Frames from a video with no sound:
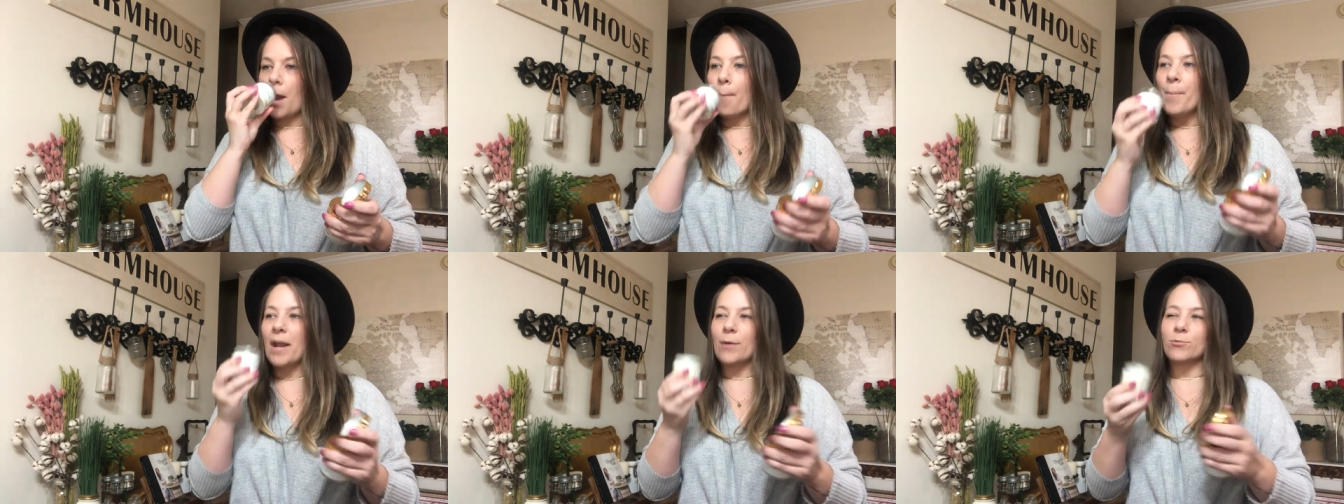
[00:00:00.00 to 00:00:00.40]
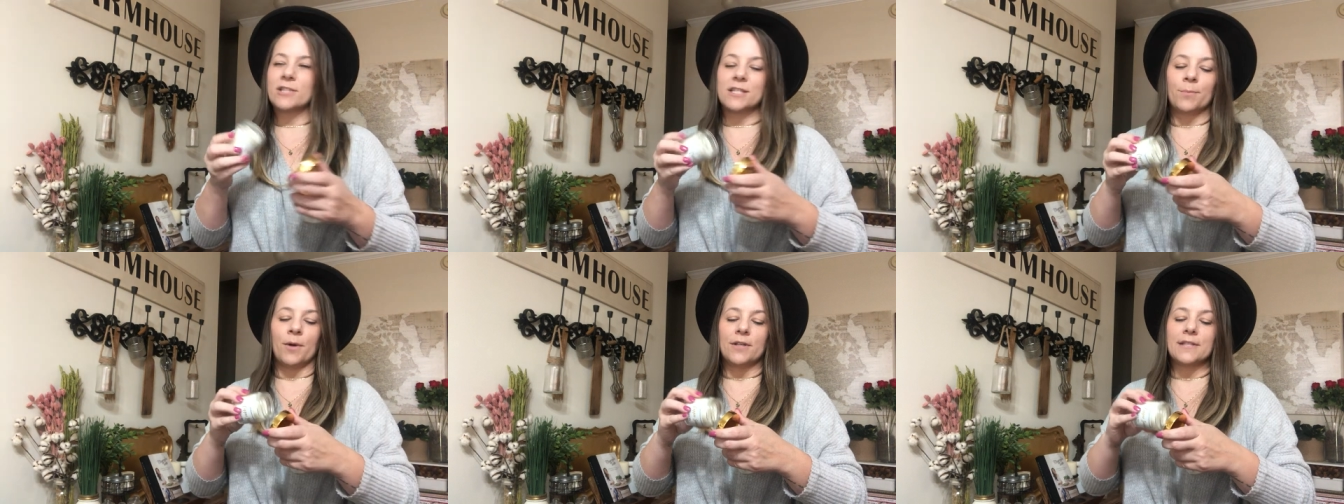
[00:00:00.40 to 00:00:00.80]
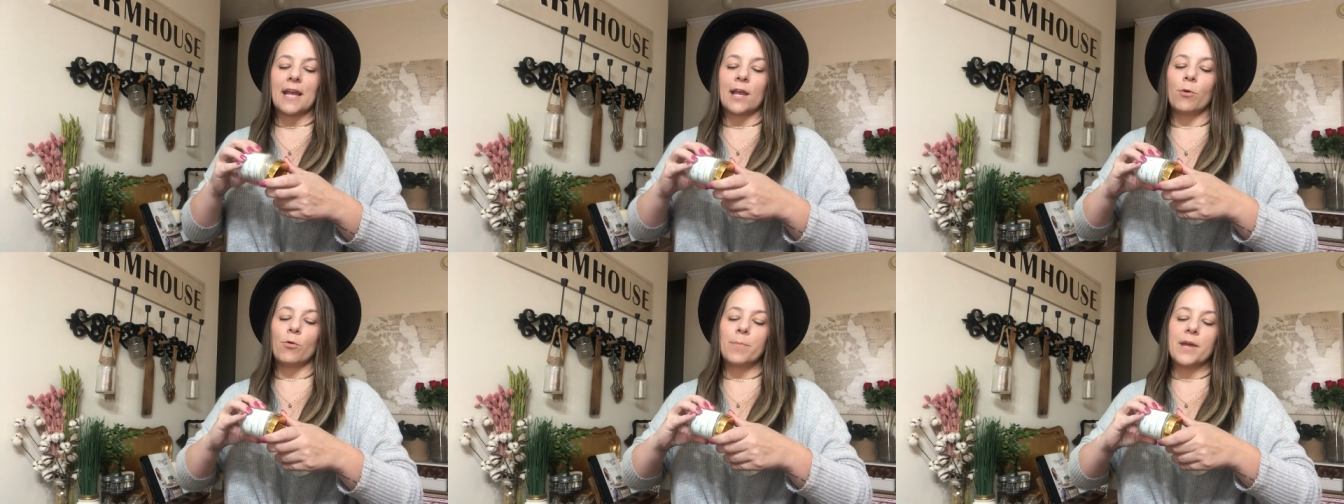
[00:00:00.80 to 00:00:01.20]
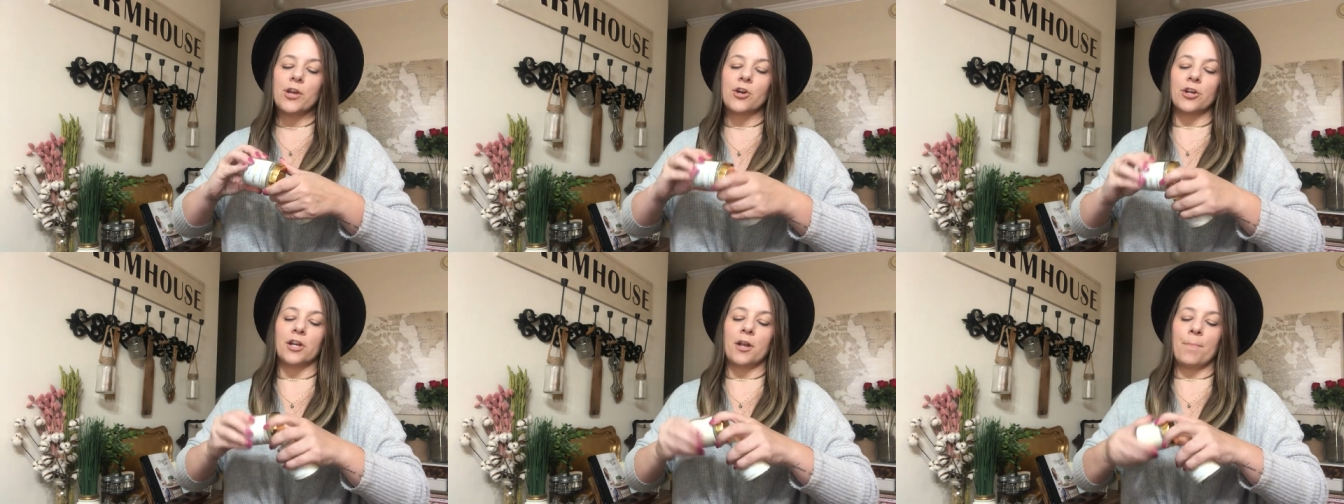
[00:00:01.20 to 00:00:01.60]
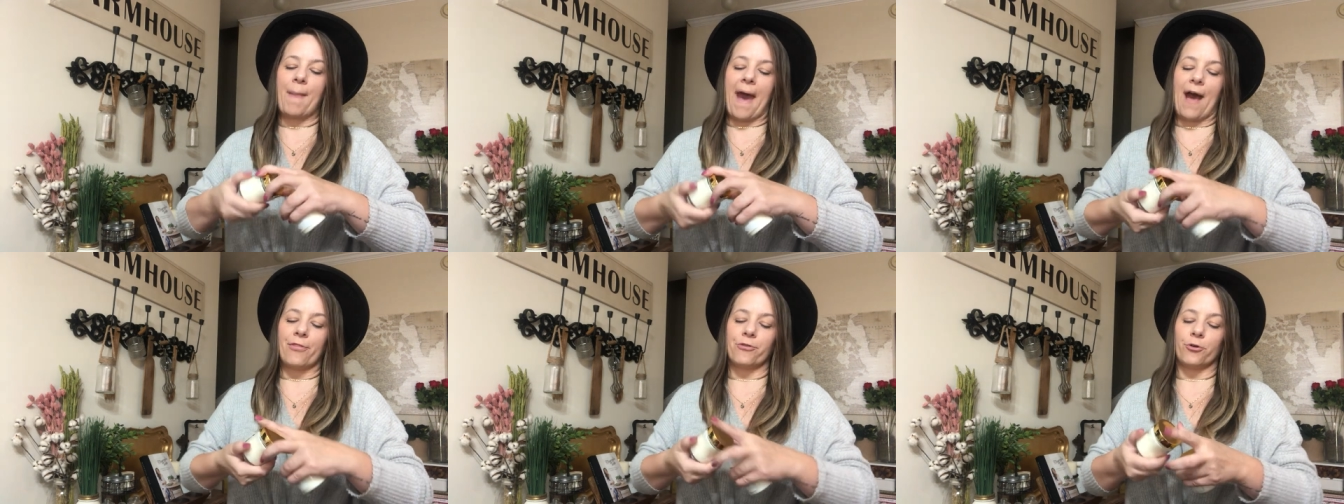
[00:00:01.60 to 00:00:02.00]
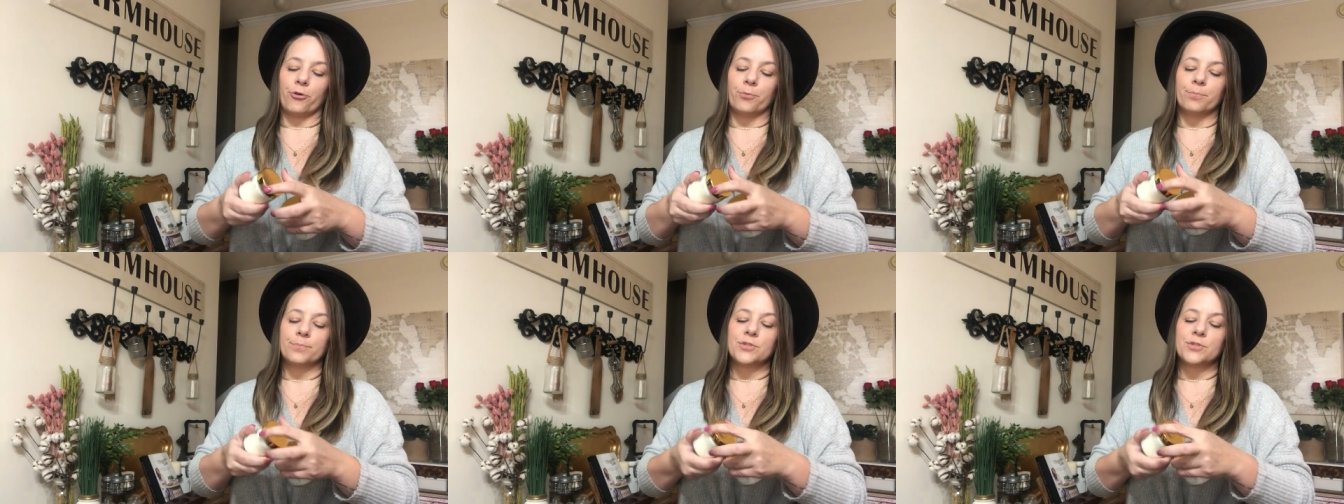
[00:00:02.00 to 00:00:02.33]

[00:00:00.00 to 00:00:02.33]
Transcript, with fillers: But it was, smells like it would be good in a bathroom.